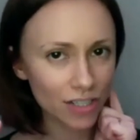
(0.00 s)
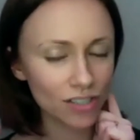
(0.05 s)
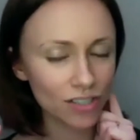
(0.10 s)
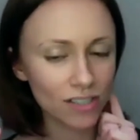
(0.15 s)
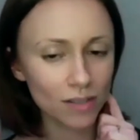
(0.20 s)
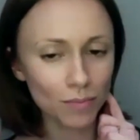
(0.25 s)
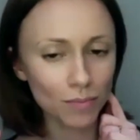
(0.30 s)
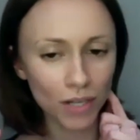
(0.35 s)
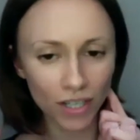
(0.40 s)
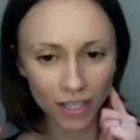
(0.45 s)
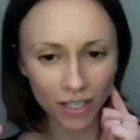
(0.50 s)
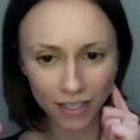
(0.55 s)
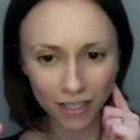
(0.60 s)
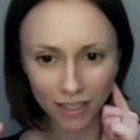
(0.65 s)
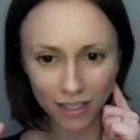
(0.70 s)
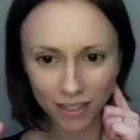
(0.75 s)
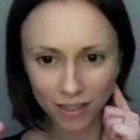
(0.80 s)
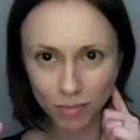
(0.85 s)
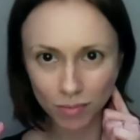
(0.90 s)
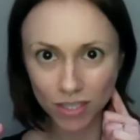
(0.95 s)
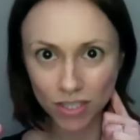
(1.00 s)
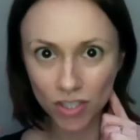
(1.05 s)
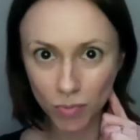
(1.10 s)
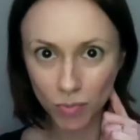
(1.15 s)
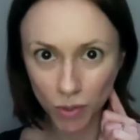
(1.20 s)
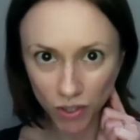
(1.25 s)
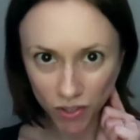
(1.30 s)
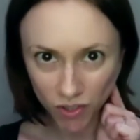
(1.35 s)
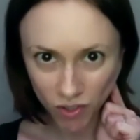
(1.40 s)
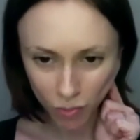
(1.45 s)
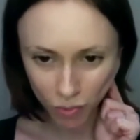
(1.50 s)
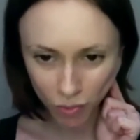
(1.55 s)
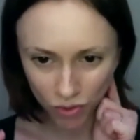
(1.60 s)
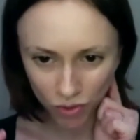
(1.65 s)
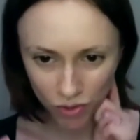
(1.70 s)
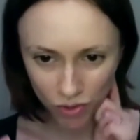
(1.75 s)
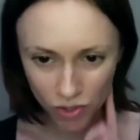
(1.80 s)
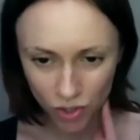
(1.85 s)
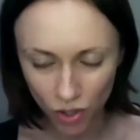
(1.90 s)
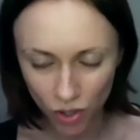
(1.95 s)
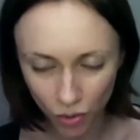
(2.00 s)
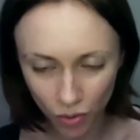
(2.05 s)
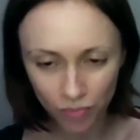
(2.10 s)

in the body as much as possible. So